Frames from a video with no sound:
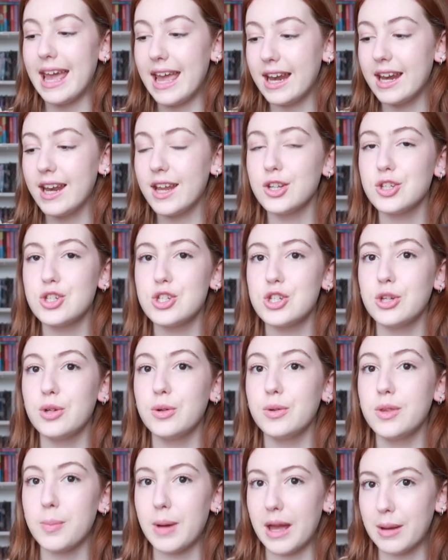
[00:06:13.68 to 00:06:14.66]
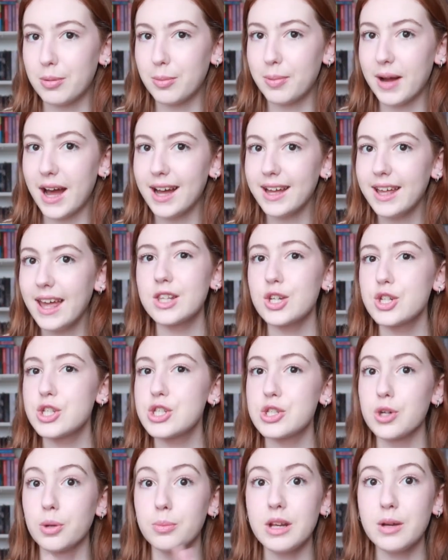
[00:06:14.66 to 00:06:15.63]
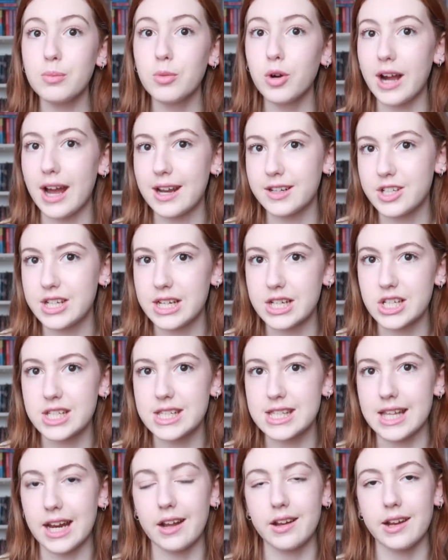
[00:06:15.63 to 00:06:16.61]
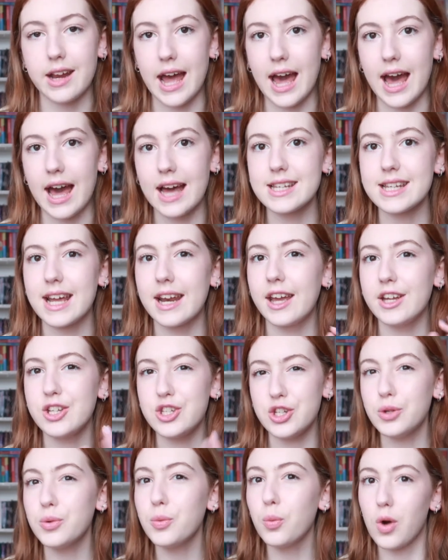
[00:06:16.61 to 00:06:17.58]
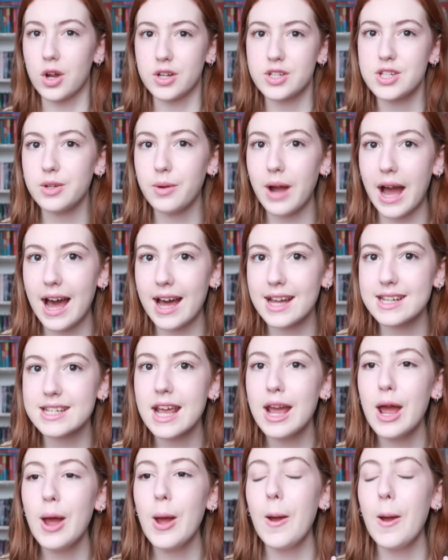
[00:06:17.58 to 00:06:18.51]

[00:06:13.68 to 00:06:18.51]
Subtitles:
into the paperback. There's so many more annotations that I could add, and I do want to add,